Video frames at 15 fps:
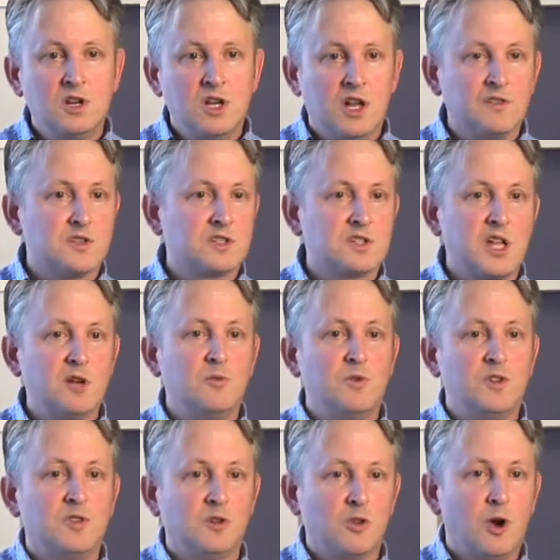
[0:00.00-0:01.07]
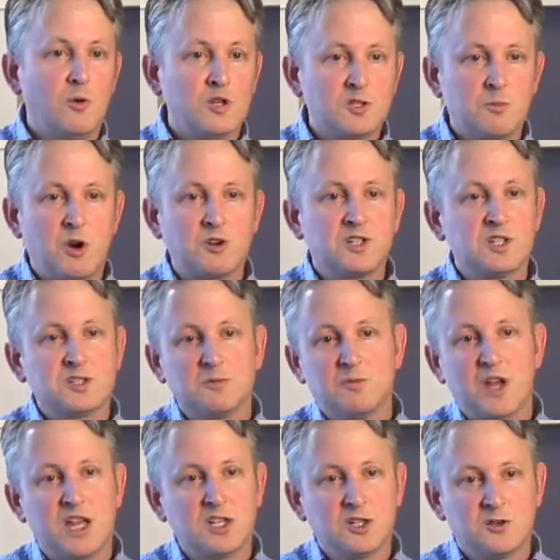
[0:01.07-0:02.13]
and the state with the lowest
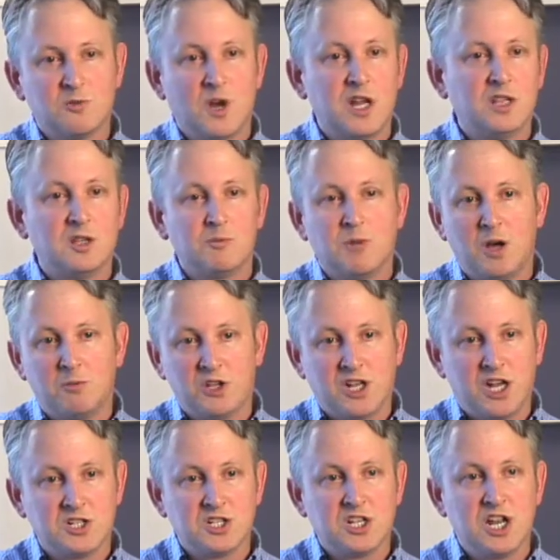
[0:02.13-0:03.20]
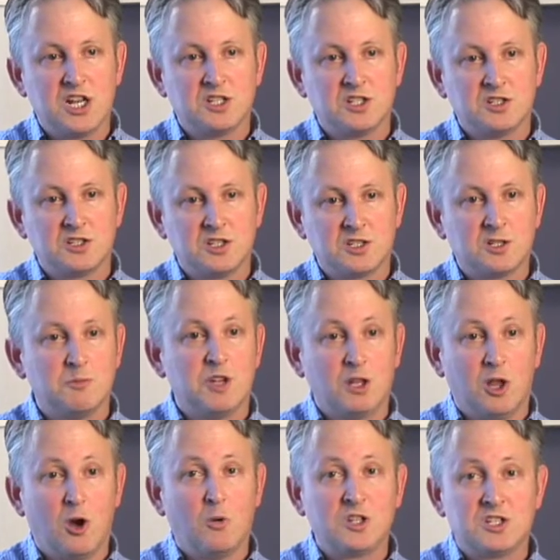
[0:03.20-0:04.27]
participation rate in the public education system and
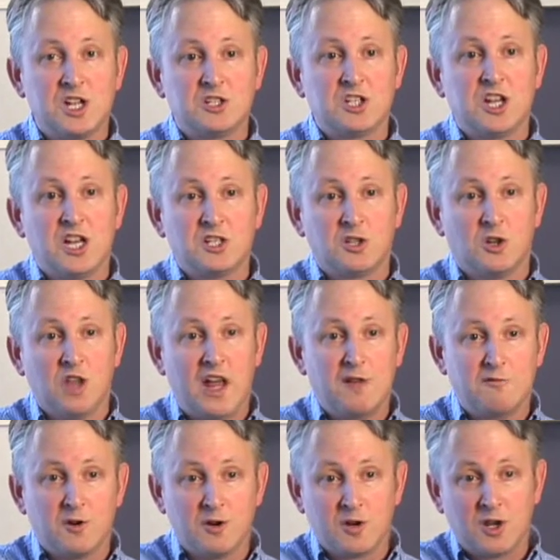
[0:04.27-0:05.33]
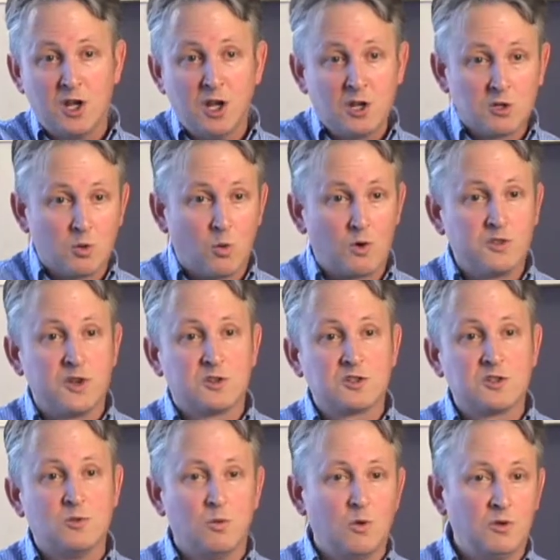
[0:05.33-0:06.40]
lowest educational effort toward their
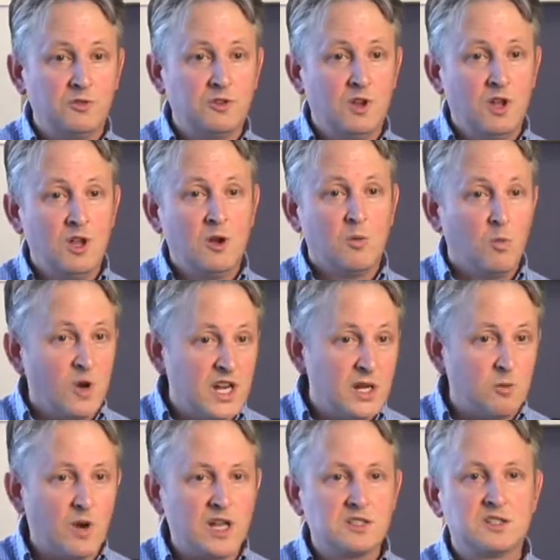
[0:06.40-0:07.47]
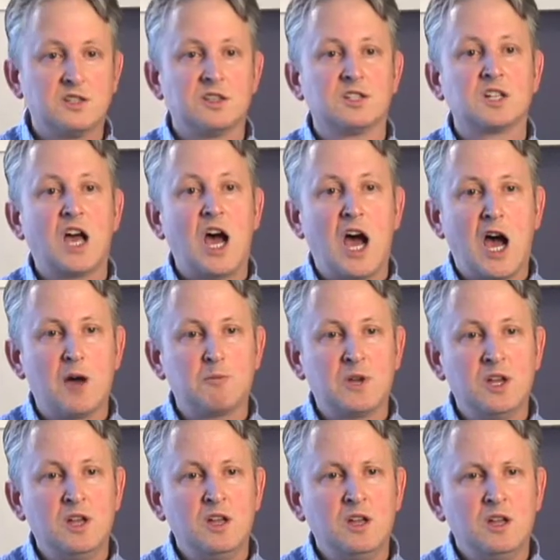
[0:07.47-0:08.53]
schools, winning race to the top.
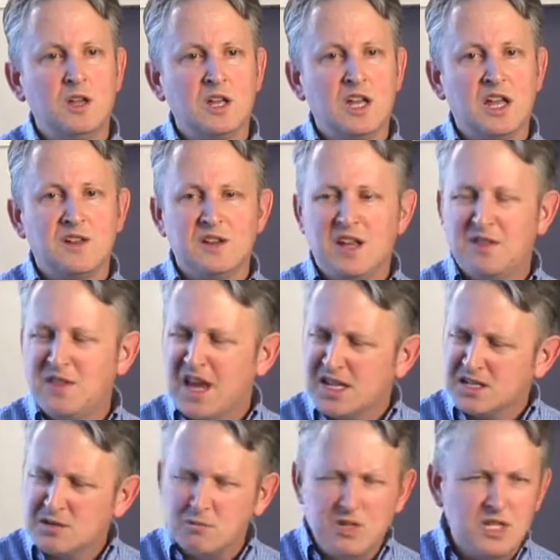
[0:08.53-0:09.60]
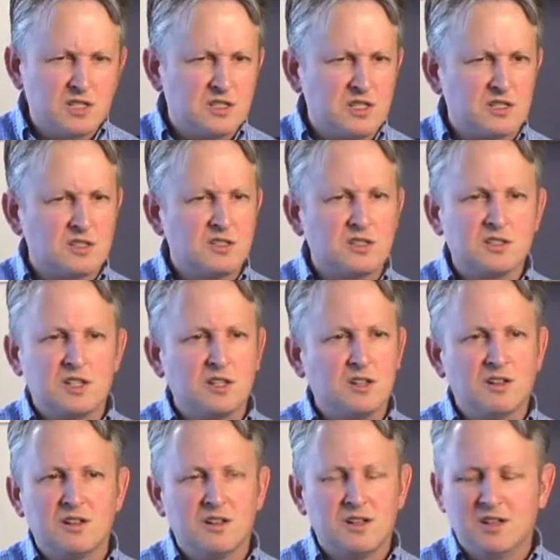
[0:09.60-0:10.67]
And that to me is just this,
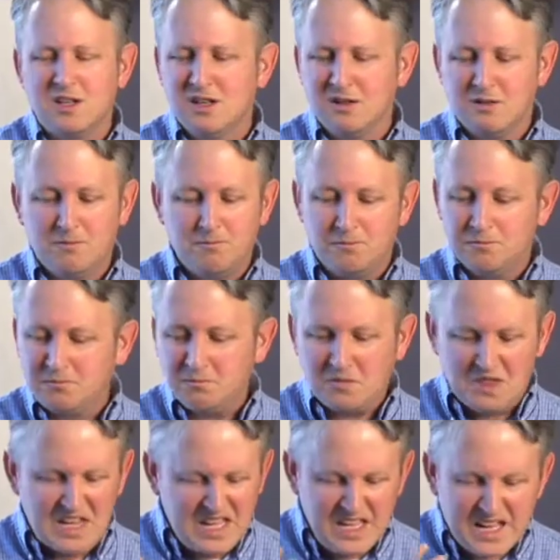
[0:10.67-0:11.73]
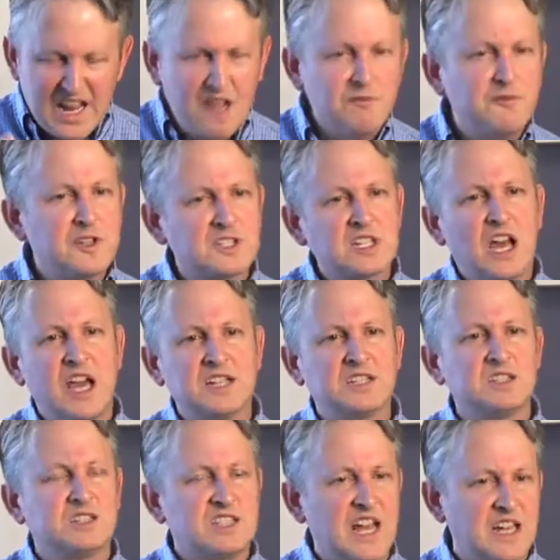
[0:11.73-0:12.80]
it
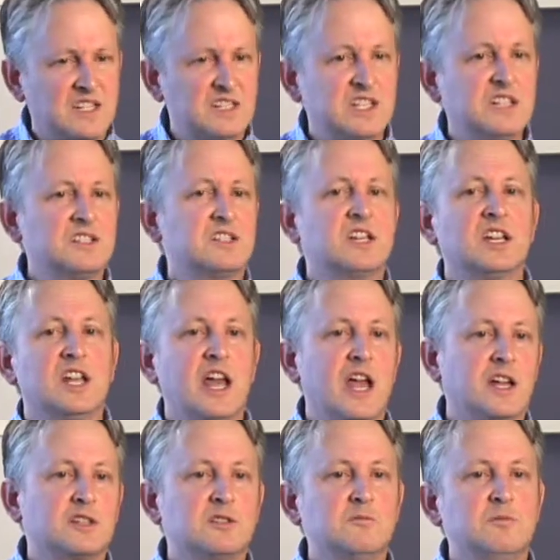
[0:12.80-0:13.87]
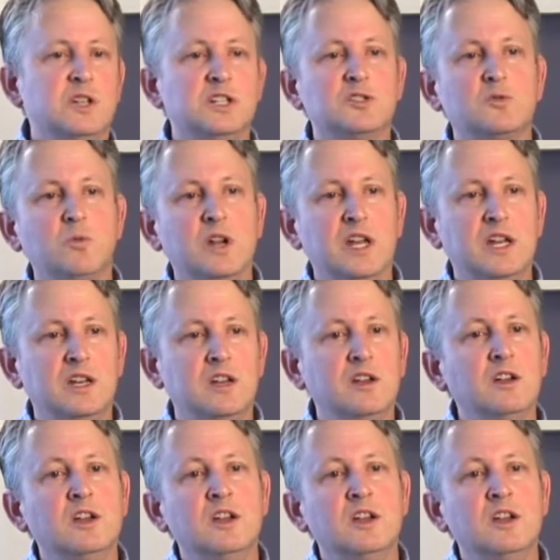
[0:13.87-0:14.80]
emphasizes that disconnect between